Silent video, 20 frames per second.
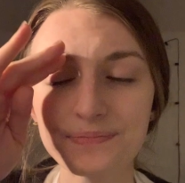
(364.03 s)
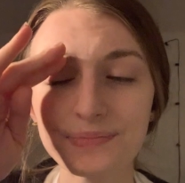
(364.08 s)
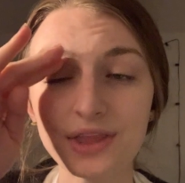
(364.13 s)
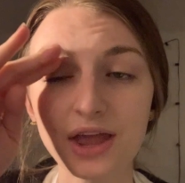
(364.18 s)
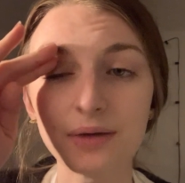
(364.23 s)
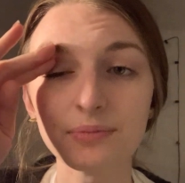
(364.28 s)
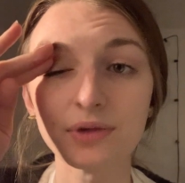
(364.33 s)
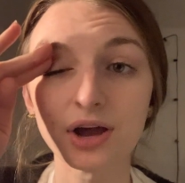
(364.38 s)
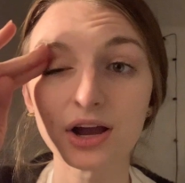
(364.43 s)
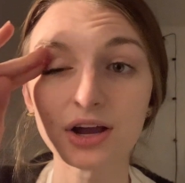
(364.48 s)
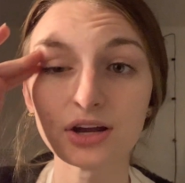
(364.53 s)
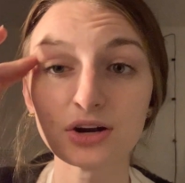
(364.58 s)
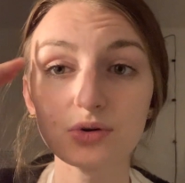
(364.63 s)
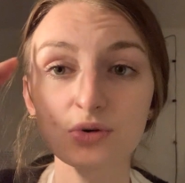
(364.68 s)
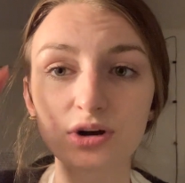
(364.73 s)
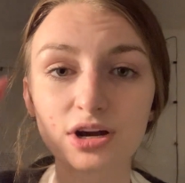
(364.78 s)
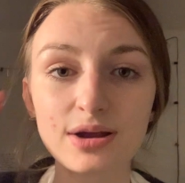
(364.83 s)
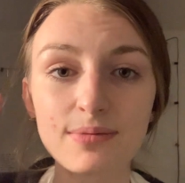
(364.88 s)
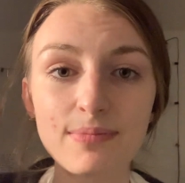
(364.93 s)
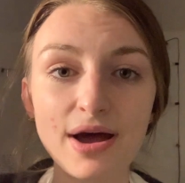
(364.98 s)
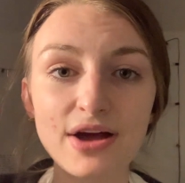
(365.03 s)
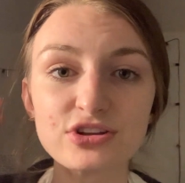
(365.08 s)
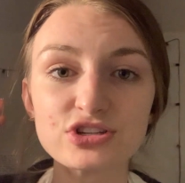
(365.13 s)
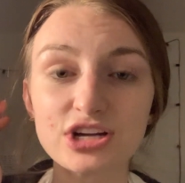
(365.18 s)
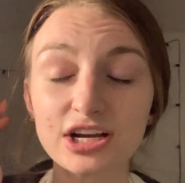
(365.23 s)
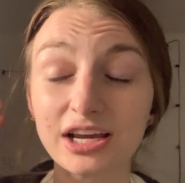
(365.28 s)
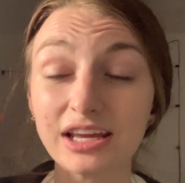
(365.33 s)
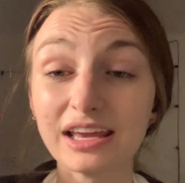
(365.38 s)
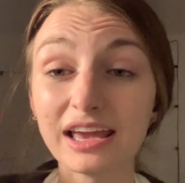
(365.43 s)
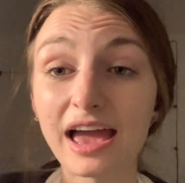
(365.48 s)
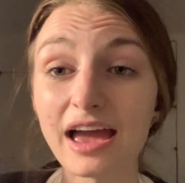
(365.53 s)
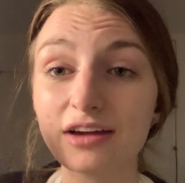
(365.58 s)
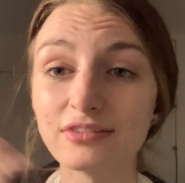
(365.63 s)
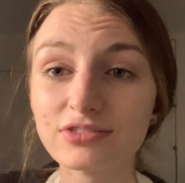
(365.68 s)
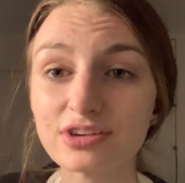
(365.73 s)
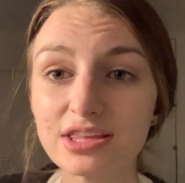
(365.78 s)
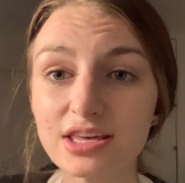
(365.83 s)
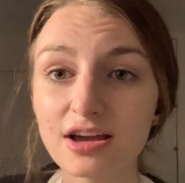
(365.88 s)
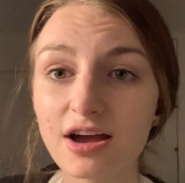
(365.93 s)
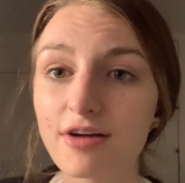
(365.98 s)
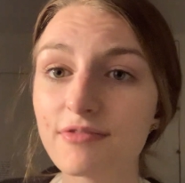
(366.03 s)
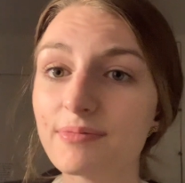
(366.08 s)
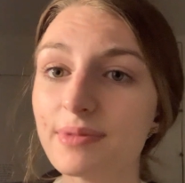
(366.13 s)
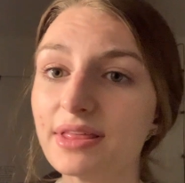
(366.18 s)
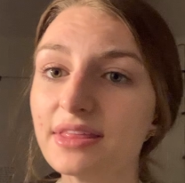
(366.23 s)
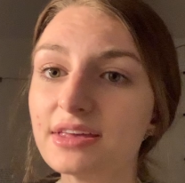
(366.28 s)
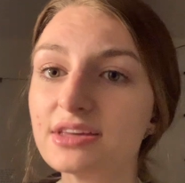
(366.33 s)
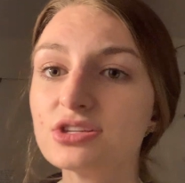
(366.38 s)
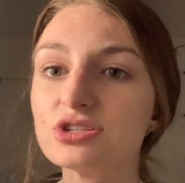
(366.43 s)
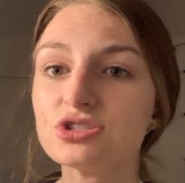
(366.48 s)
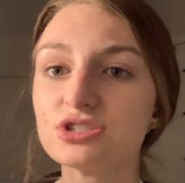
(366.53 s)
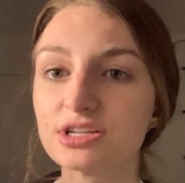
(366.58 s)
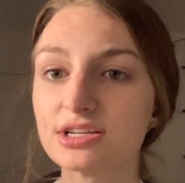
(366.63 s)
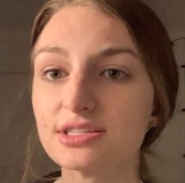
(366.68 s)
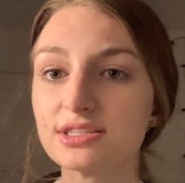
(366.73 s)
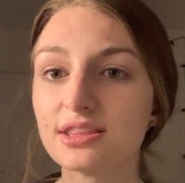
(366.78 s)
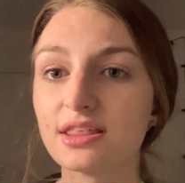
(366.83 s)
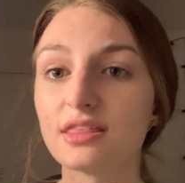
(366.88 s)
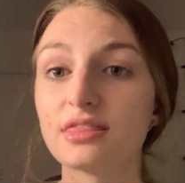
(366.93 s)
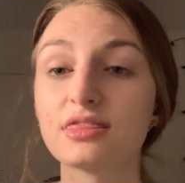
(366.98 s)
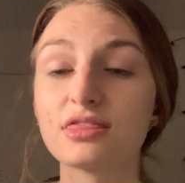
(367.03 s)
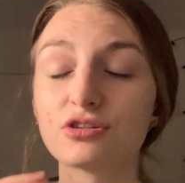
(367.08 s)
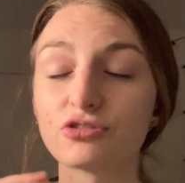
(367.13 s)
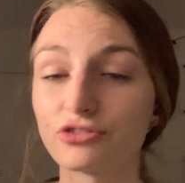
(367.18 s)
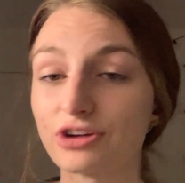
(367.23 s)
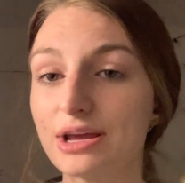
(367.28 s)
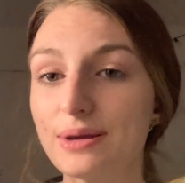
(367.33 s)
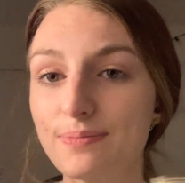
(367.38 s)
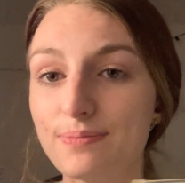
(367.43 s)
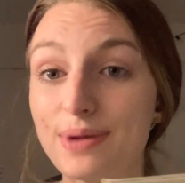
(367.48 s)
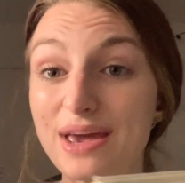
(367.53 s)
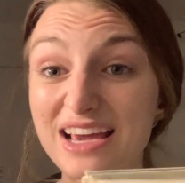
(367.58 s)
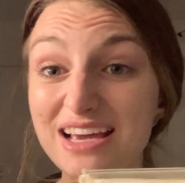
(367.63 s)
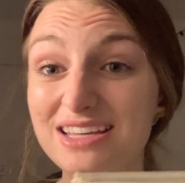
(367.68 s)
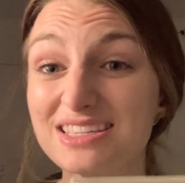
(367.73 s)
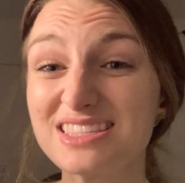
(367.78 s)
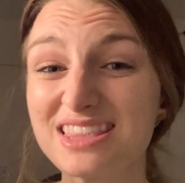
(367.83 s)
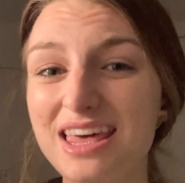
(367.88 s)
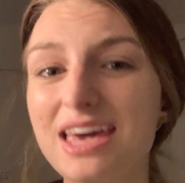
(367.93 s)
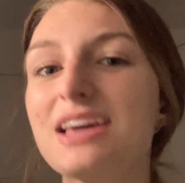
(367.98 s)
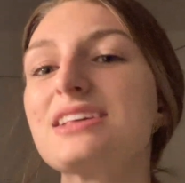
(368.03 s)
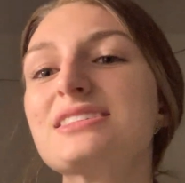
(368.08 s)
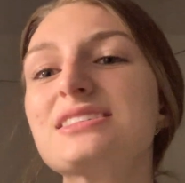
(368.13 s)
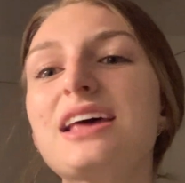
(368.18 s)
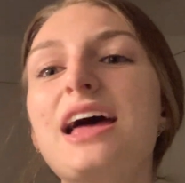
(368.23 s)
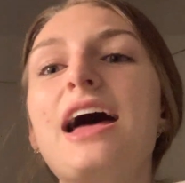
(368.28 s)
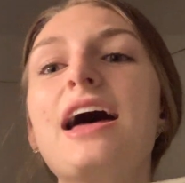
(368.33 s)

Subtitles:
I'm not going to worry about checking everything off my list, just the 3 biggest things.